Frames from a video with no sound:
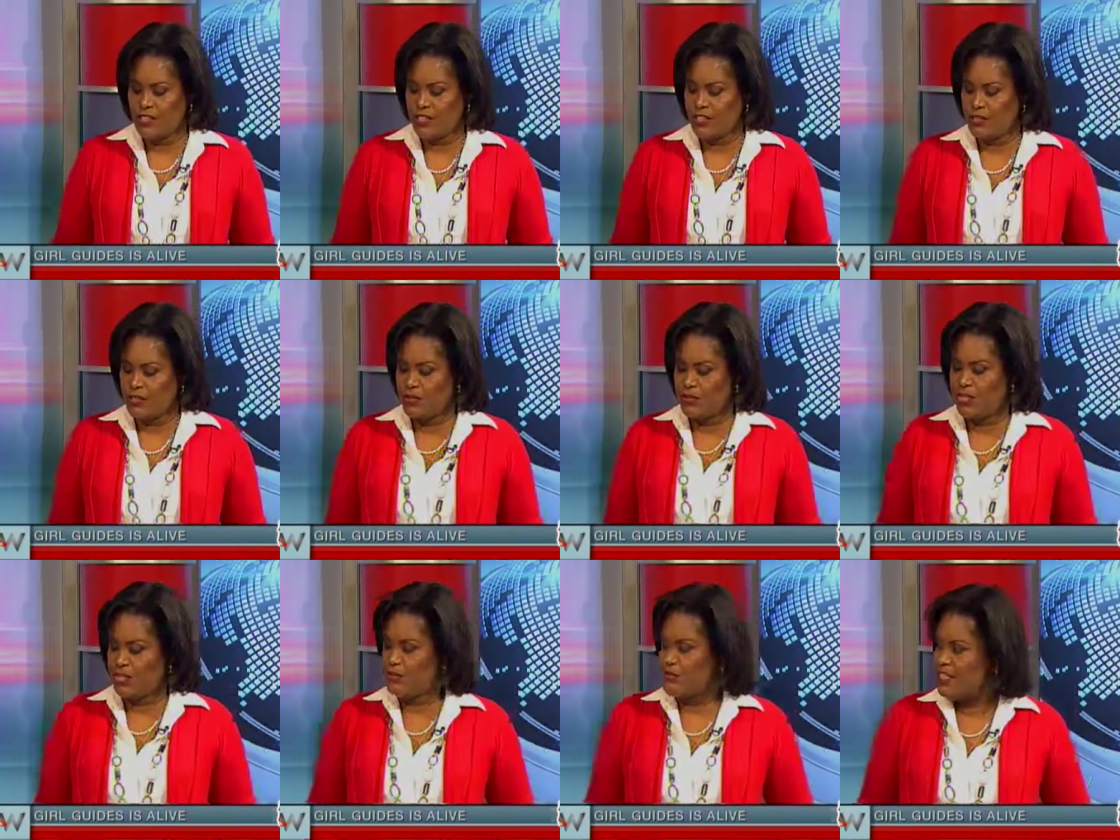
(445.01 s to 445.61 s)

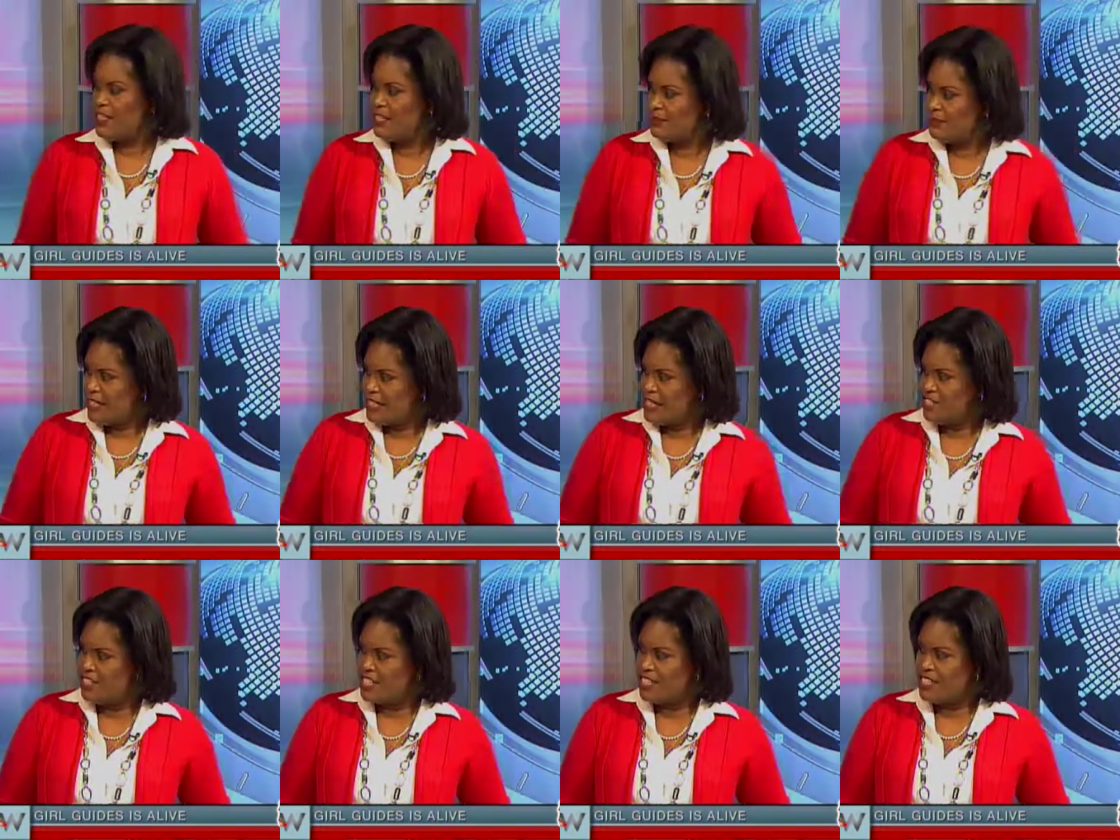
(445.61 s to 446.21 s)
social media
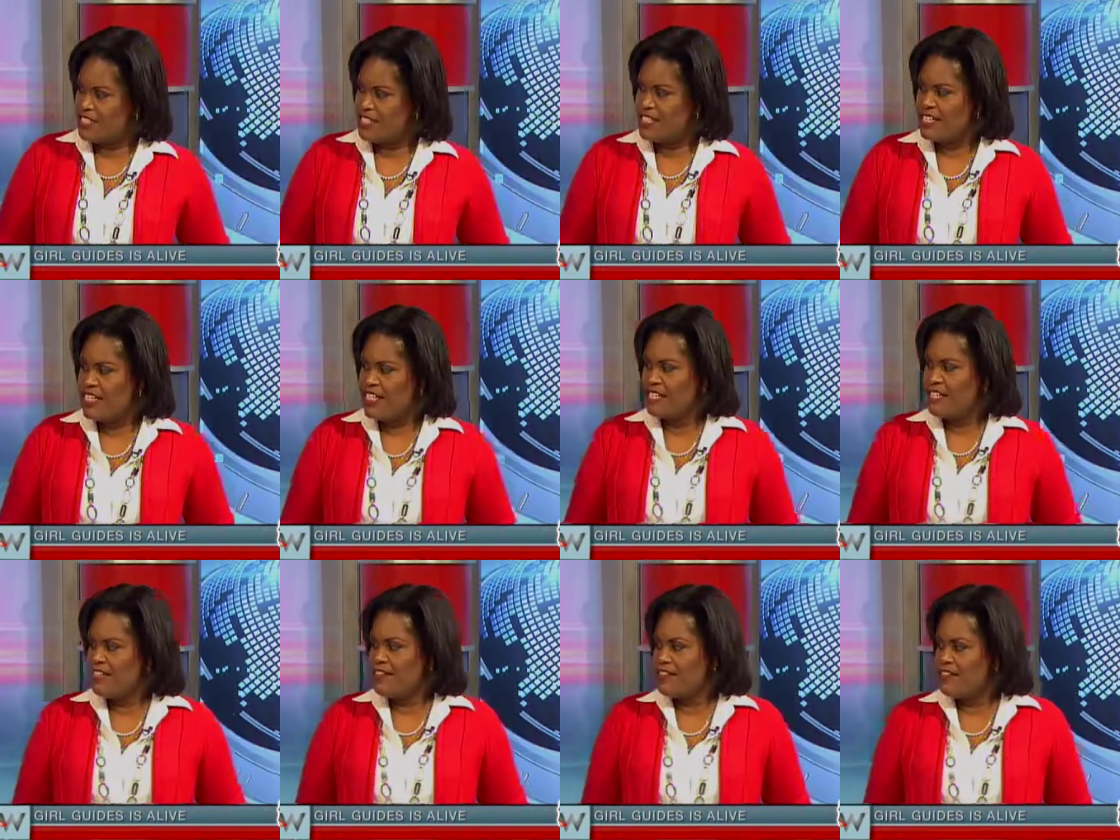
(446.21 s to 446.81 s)
pages
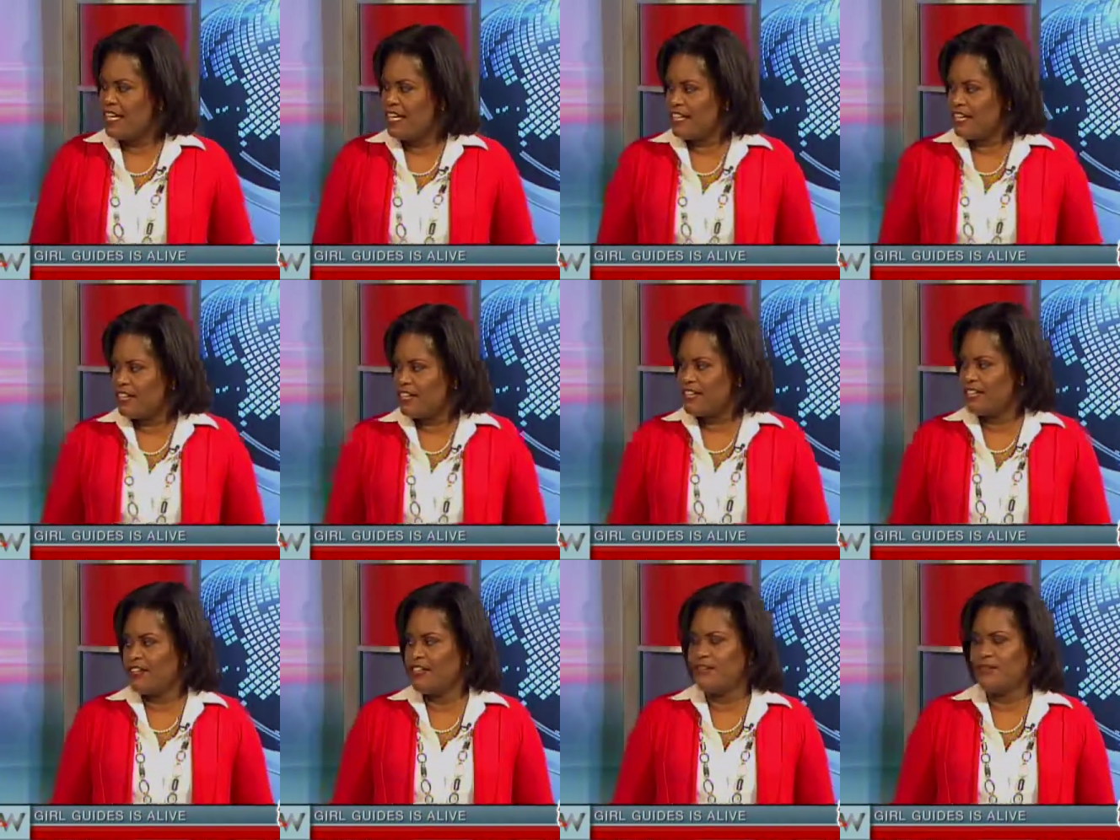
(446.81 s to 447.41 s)

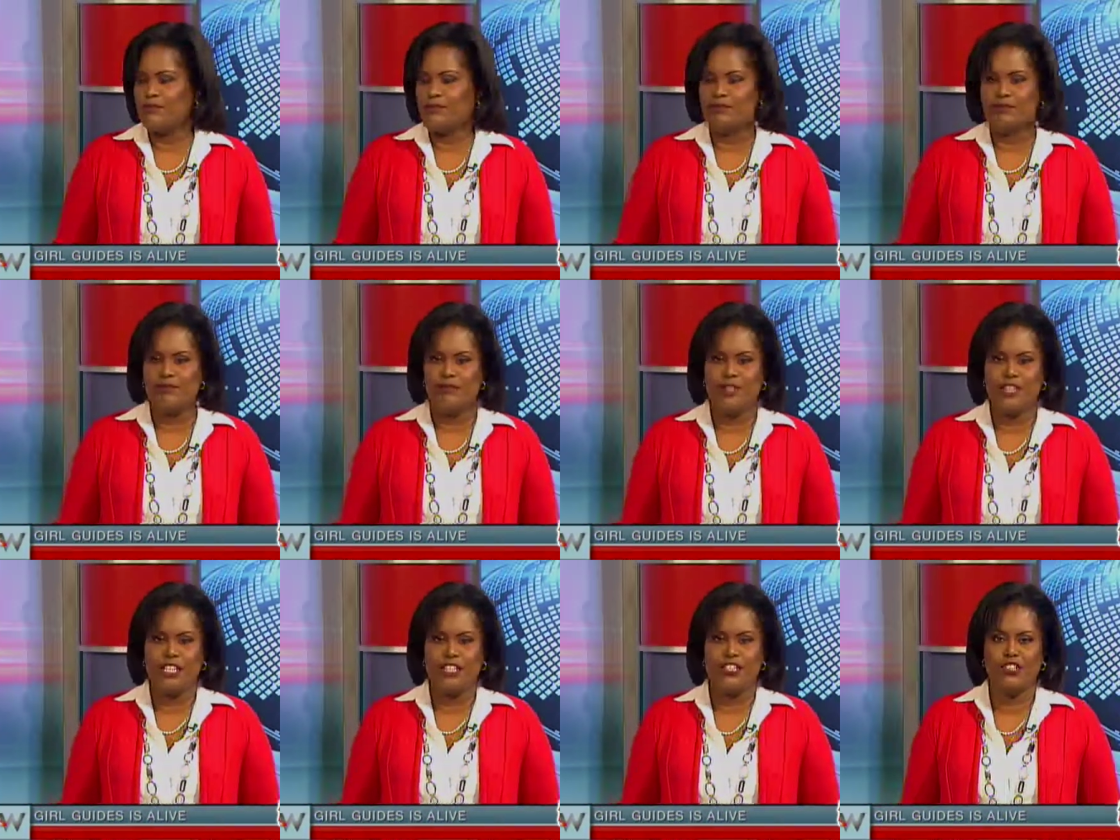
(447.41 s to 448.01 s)
that
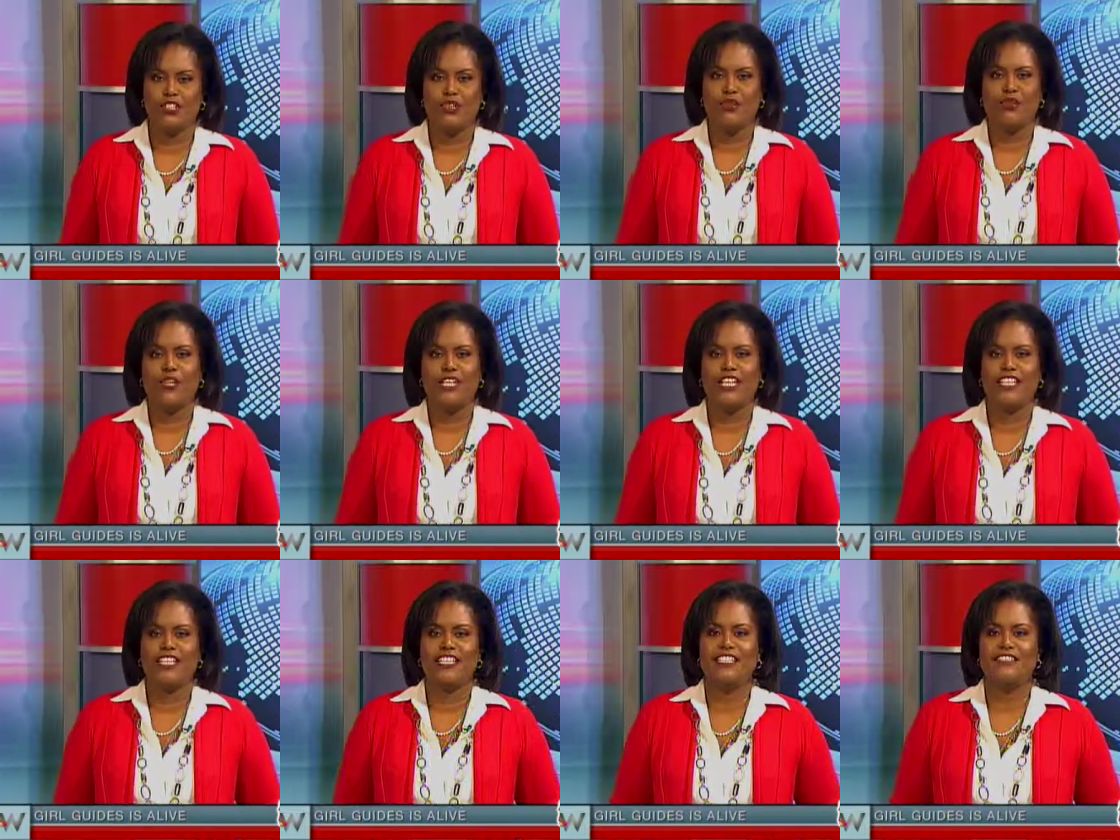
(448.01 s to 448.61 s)
we can go
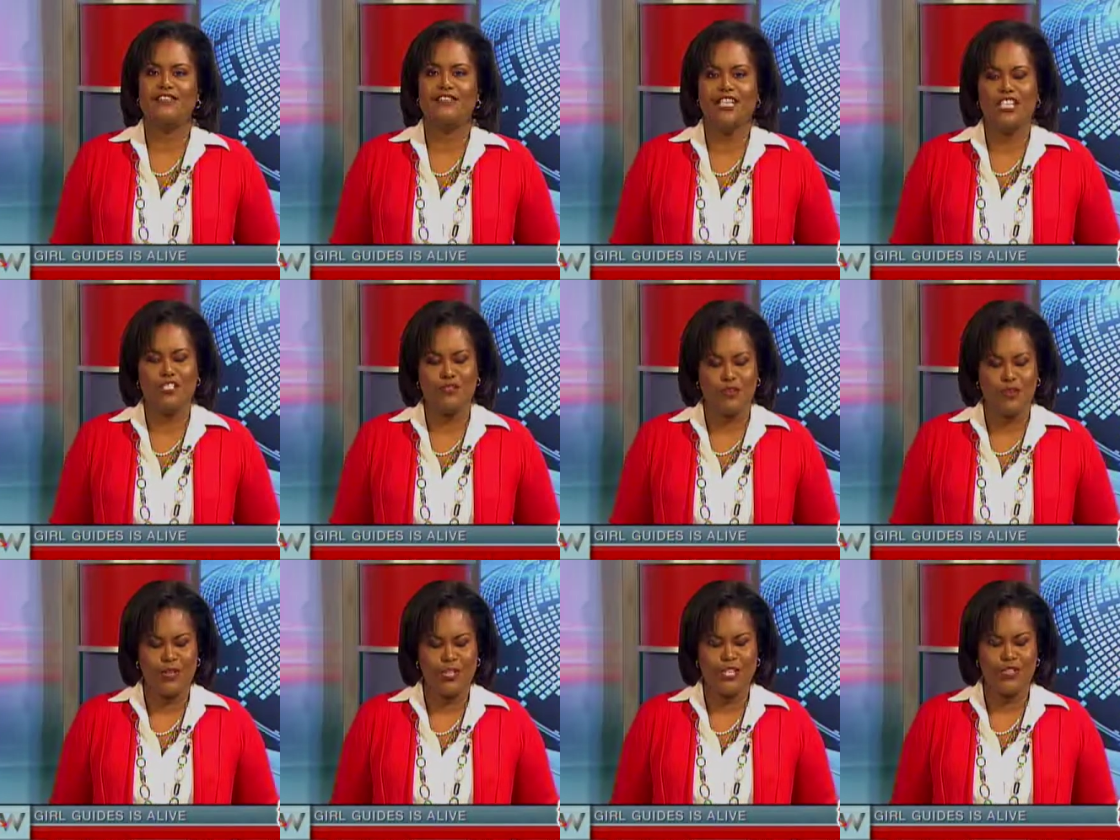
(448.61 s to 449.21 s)
in,
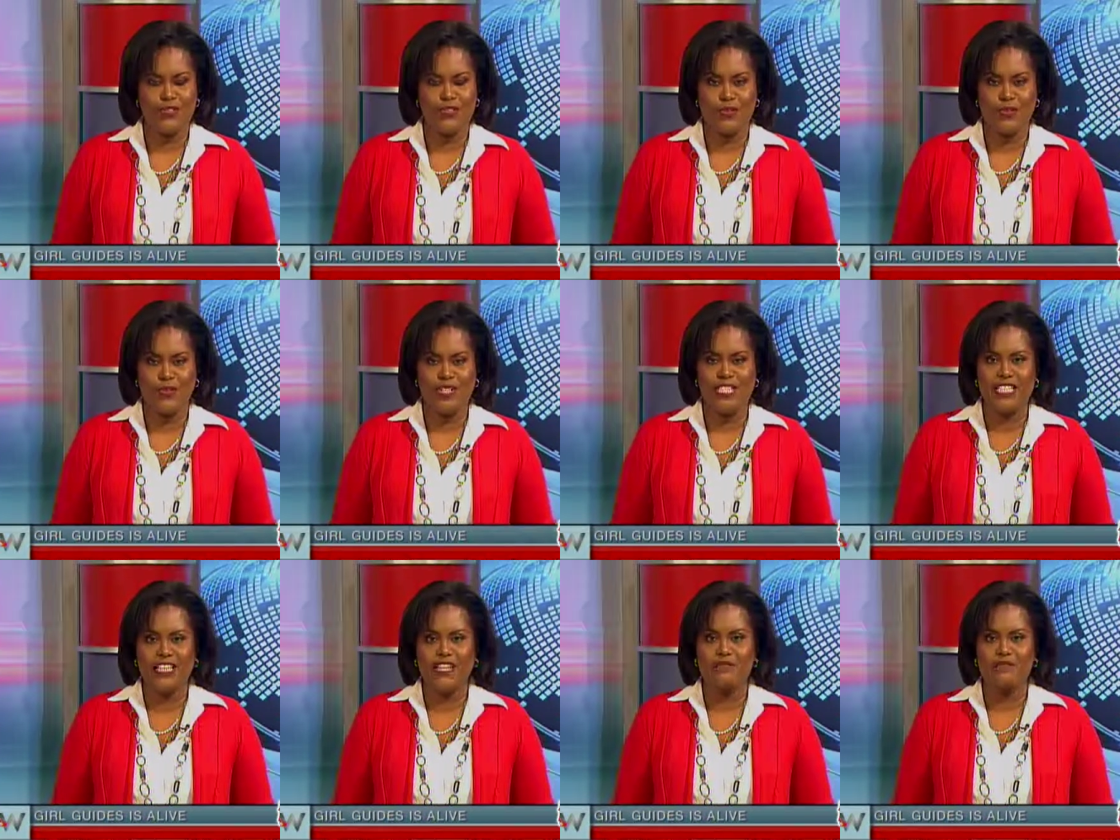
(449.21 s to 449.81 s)
Facebook and so
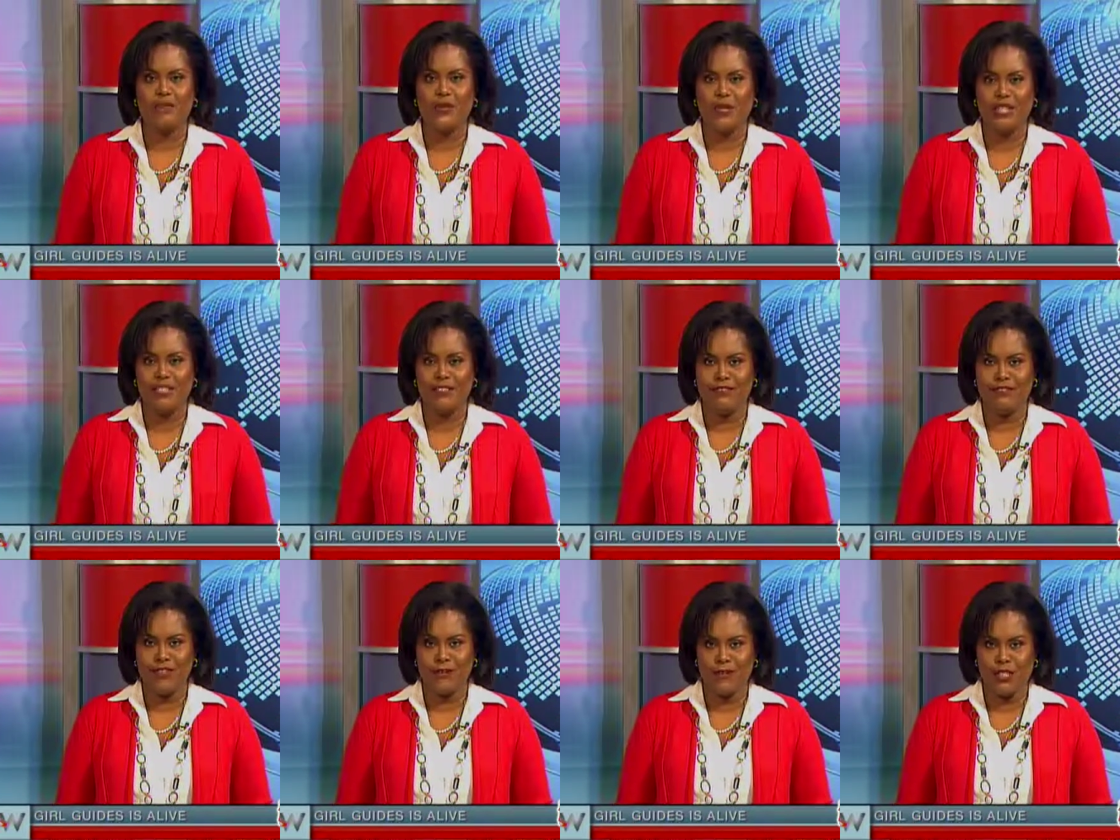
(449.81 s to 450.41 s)
on, to get more
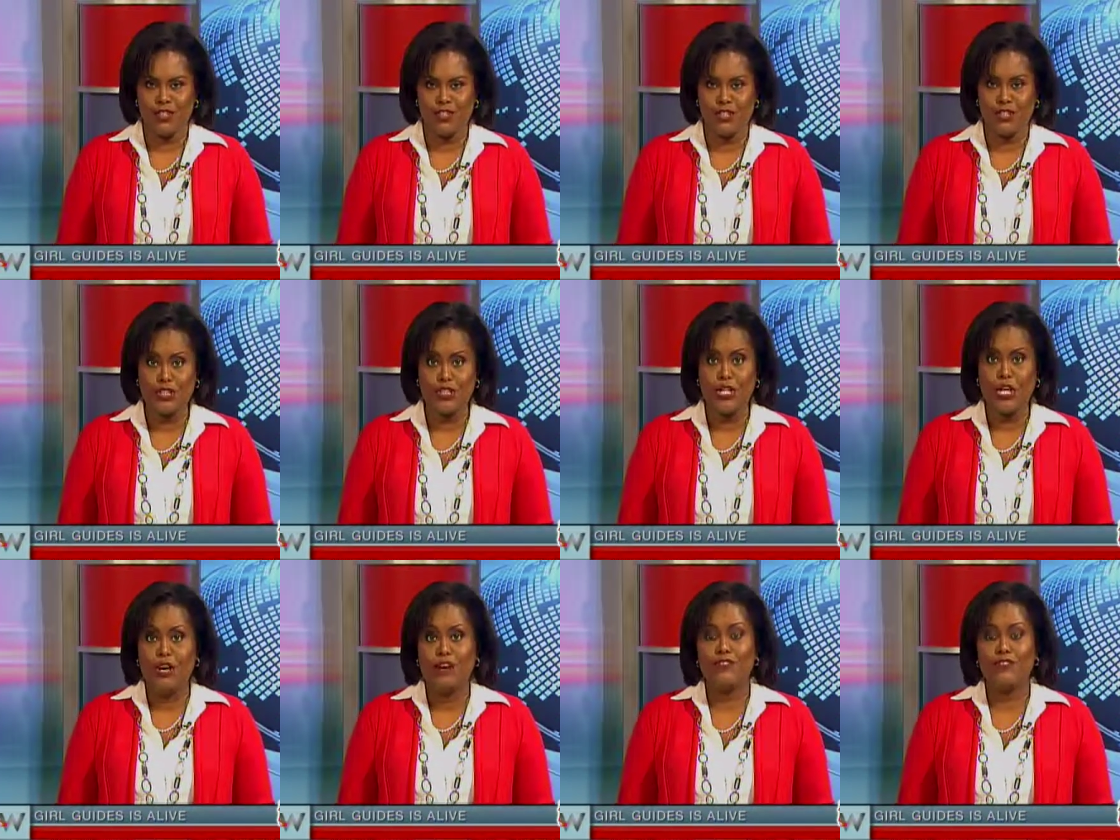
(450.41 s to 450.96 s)
information.